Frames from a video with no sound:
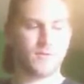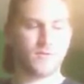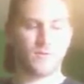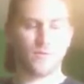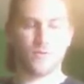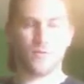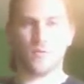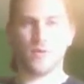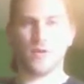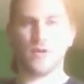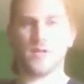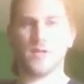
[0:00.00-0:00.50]

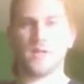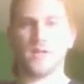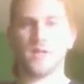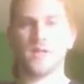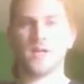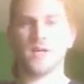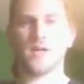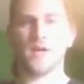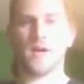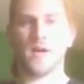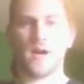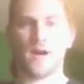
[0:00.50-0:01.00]
really
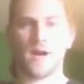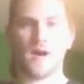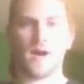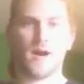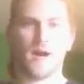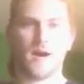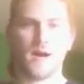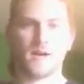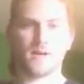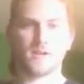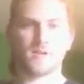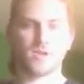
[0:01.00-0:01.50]

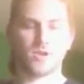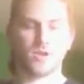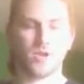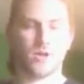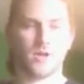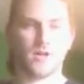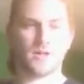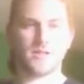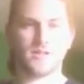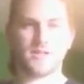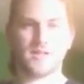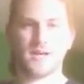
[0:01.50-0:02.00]
hard
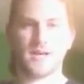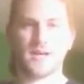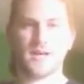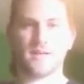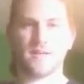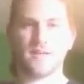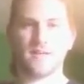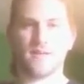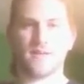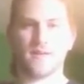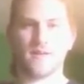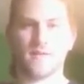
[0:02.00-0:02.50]

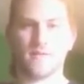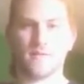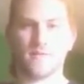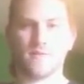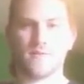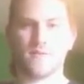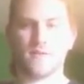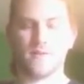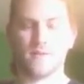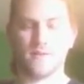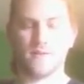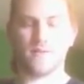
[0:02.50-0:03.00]
contact and
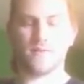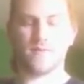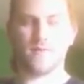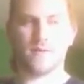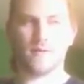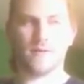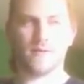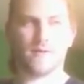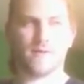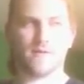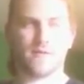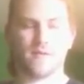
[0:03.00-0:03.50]

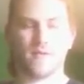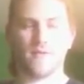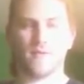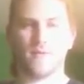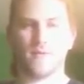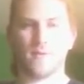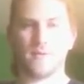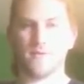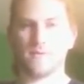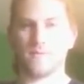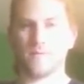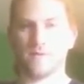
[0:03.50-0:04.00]

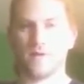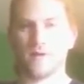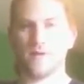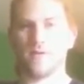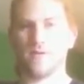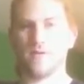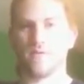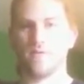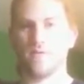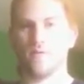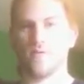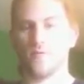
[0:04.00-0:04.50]
so real
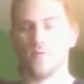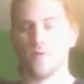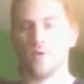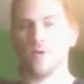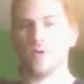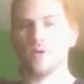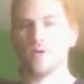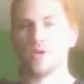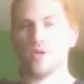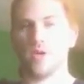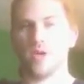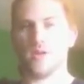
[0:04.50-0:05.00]
full
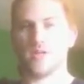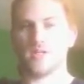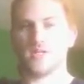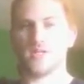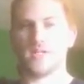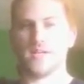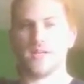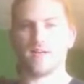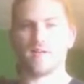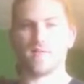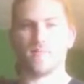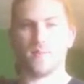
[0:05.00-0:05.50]

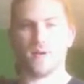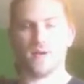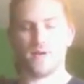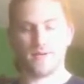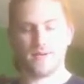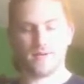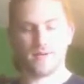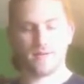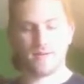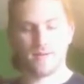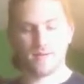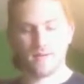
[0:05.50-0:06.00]
contact
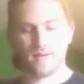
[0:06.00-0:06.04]
sparring.